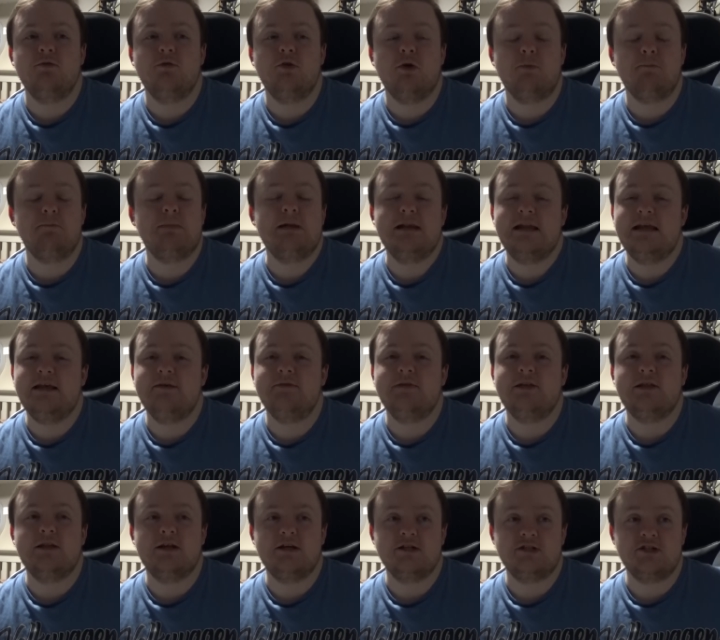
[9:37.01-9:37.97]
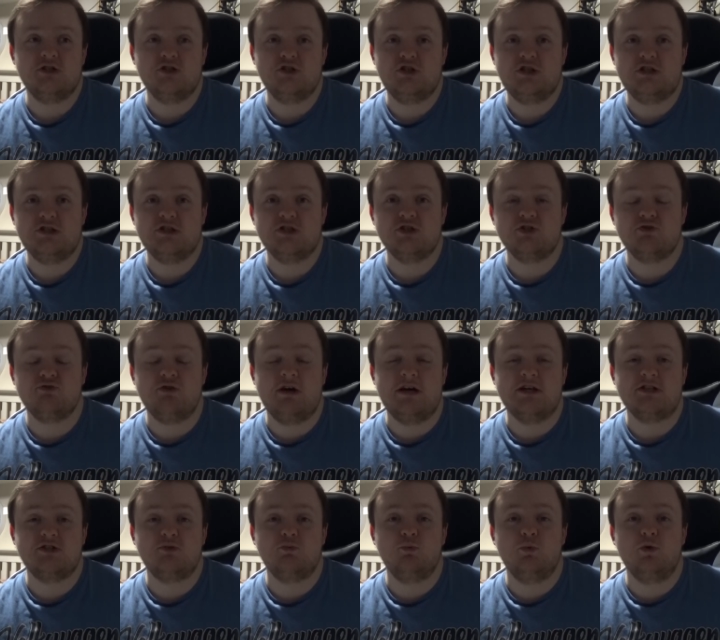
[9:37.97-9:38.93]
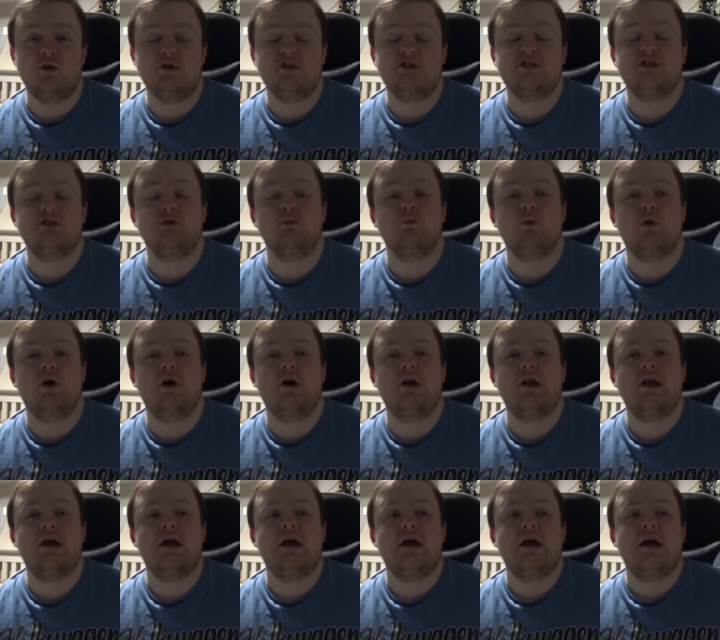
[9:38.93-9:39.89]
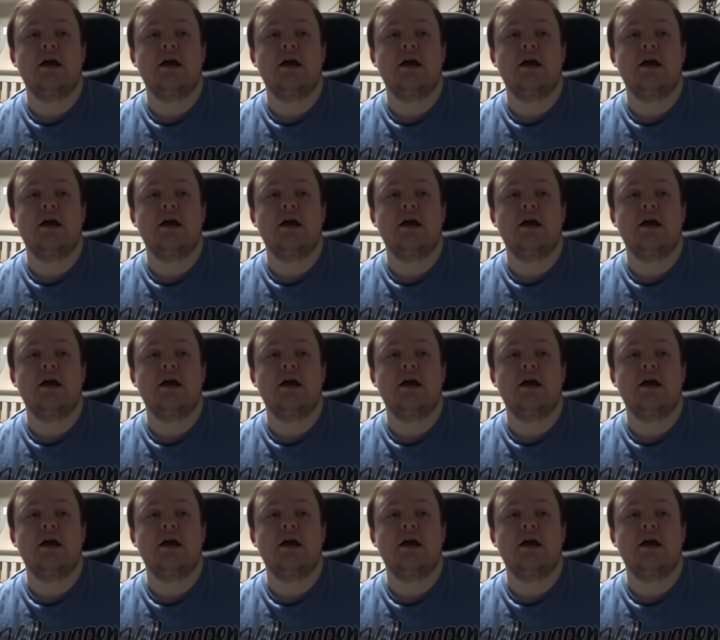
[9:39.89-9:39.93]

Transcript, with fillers: not believing that Jesus Christ was the one